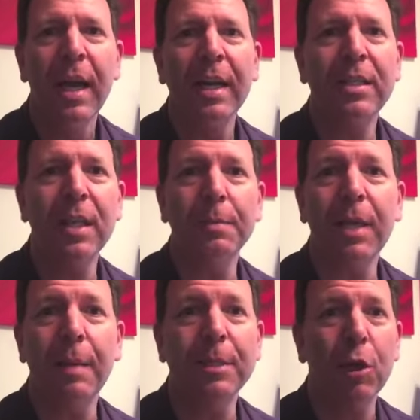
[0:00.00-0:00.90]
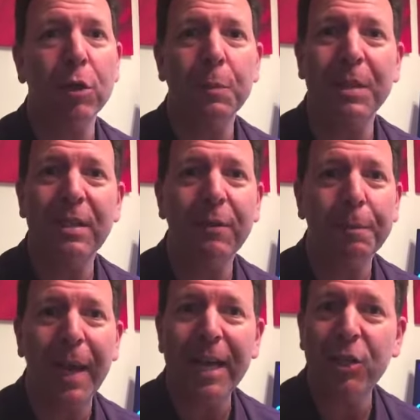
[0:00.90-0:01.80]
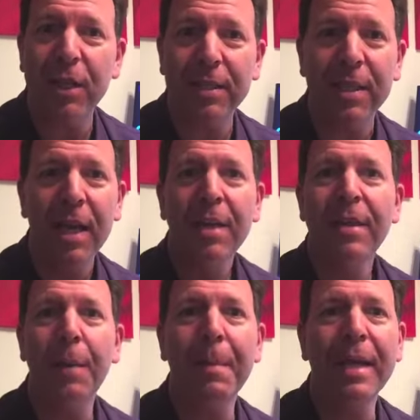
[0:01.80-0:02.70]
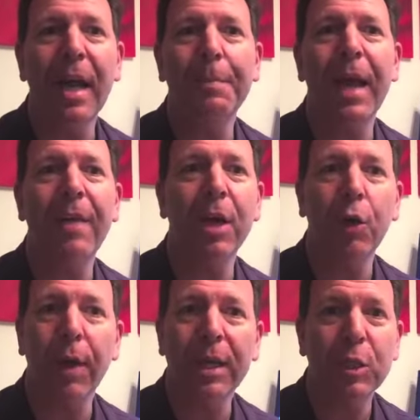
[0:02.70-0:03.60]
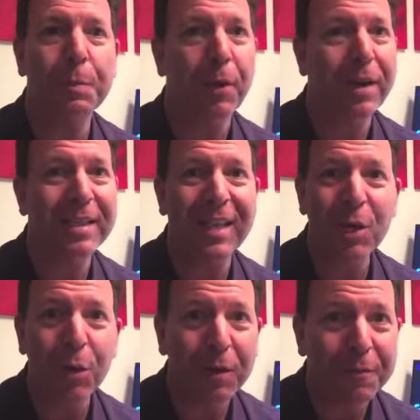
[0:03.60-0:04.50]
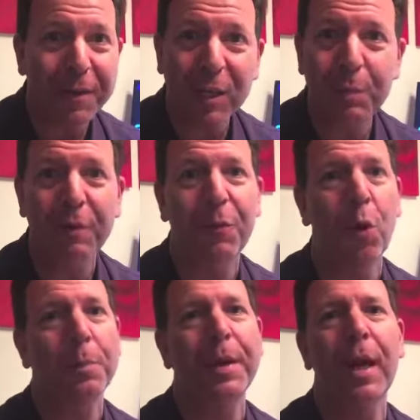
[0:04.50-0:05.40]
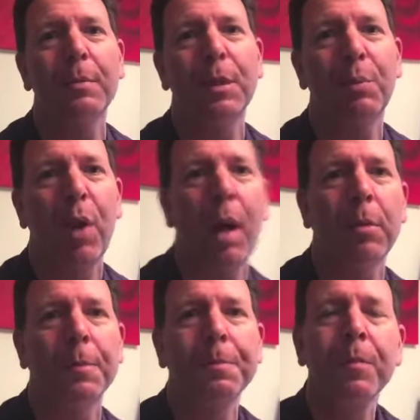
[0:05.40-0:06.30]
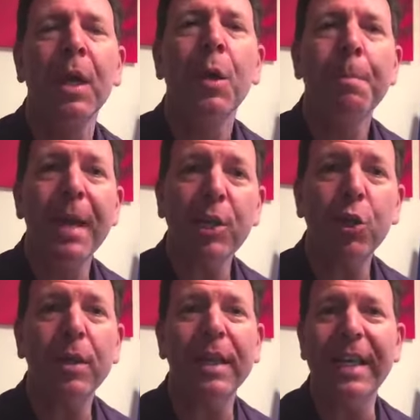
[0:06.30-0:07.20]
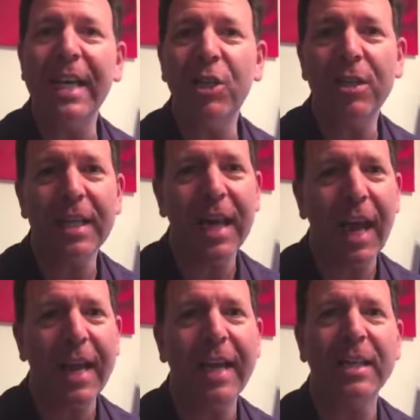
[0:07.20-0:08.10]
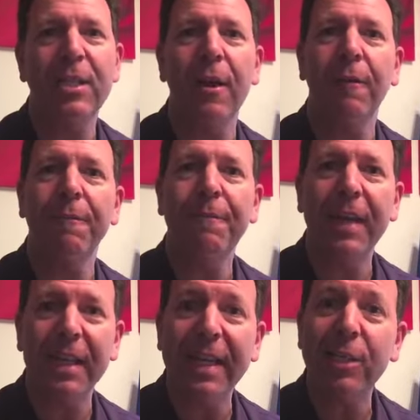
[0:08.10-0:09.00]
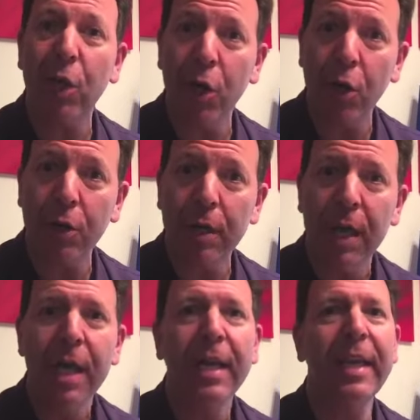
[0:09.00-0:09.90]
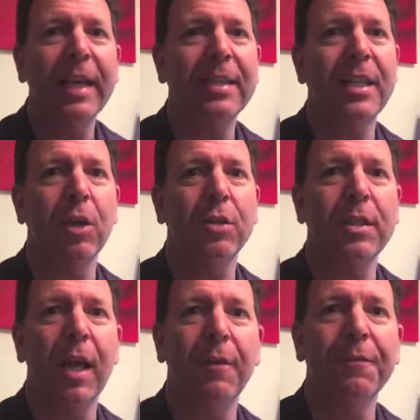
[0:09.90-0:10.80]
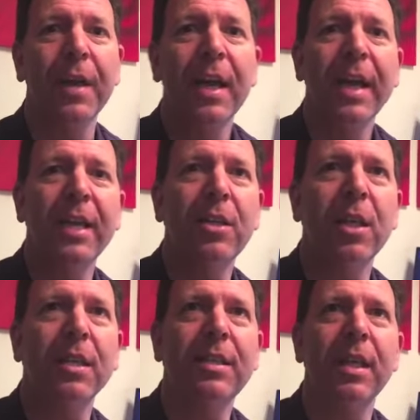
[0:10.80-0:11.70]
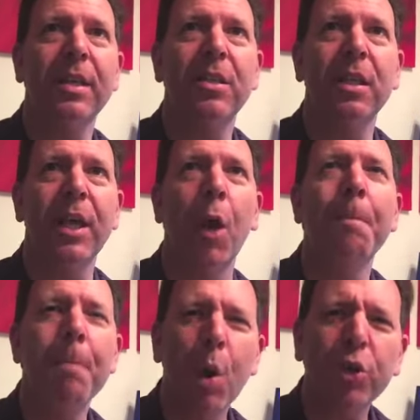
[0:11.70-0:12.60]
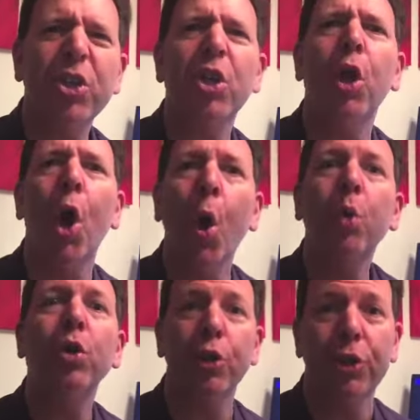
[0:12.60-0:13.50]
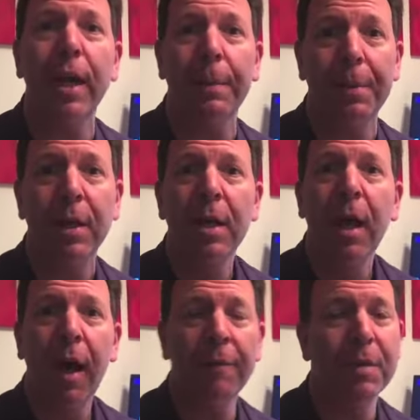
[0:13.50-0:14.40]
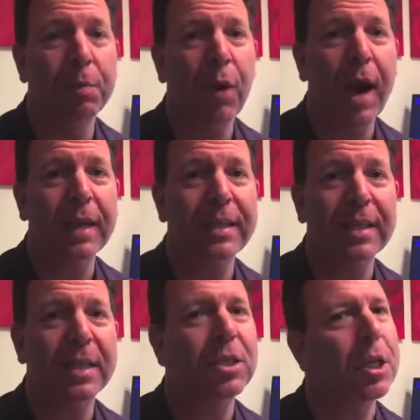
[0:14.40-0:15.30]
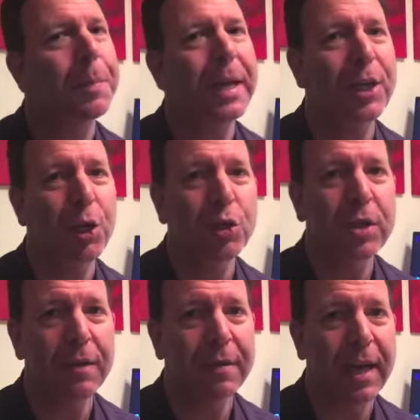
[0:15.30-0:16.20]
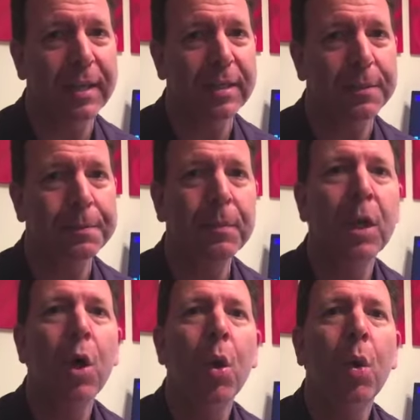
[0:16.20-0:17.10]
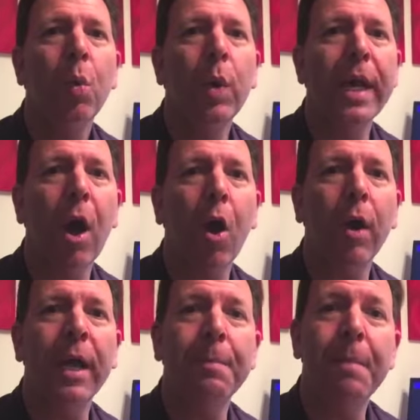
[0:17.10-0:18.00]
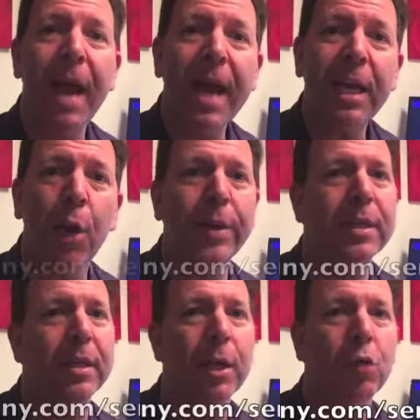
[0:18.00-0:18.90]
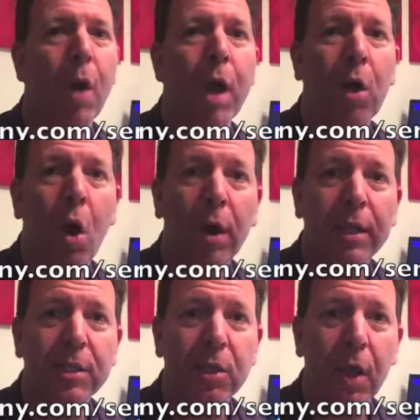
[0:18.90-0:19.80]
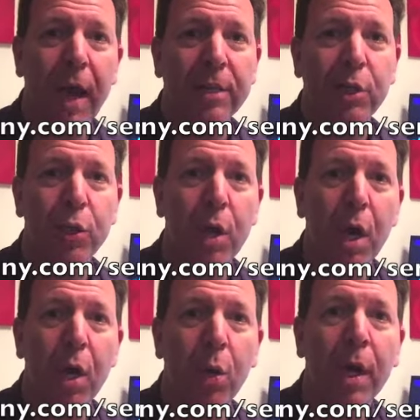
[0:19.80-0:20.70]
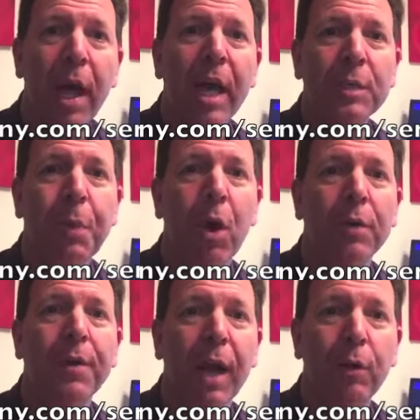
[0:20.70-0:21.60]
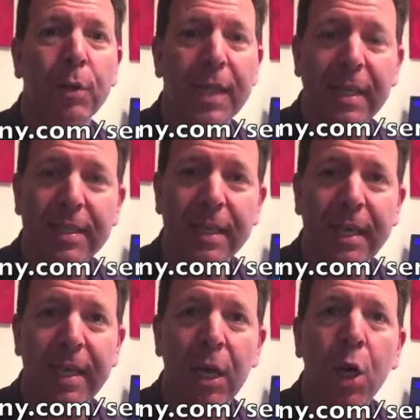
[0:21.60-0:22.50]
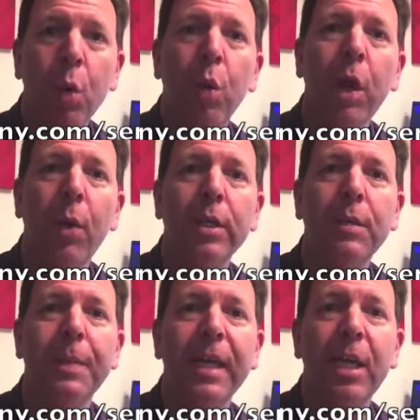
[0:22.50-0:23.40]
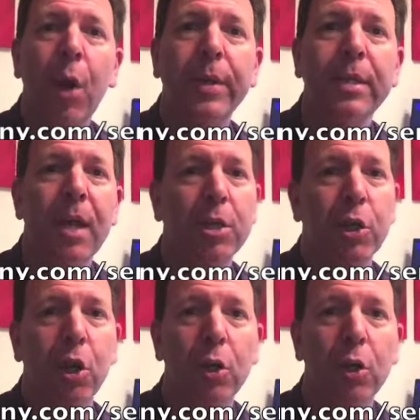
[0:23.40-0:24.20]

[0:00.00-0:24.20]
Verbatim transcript: And sometimes there are specific patients that may not be having a great experience that you could fix before it becomes a problem. Make sure that each CA gets their feelings heard, gets their self into the, into the emotional ownership of the practice. It's going to pay huge dividends. We are in May going to Little Rock, Arkansas, as you know, as part of ChiroDestiny. We're going to be going to Dr.